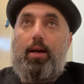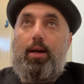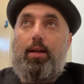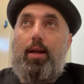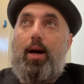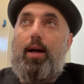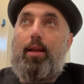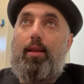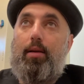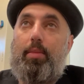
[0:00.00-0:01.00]

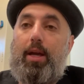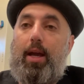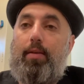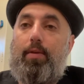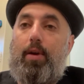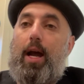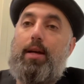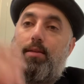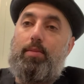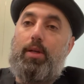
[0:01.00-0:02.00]
not their behavior
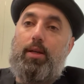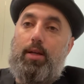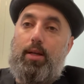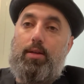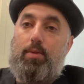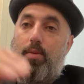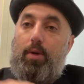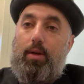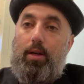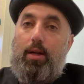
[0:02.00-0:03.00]
as billionaires. We
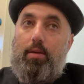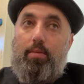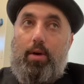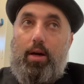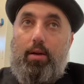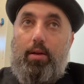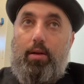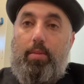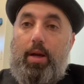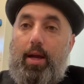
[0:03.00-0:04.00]
need to model their
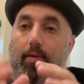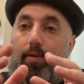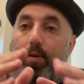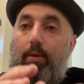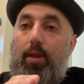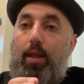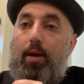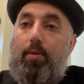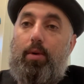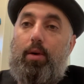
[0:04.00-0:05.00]
behavior when they
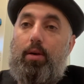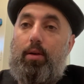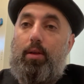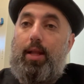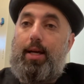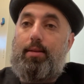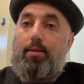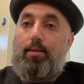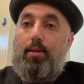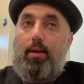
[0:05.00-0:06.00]
were
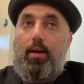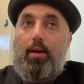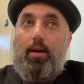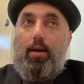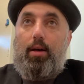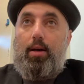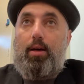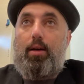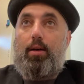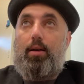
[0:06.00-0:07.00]
less
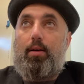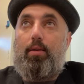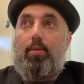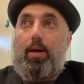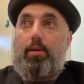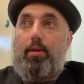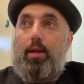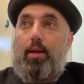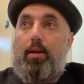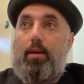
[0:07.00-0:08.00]
wealthy.
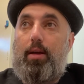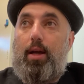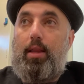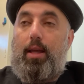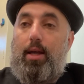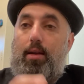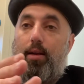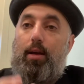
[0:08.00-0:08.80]
And then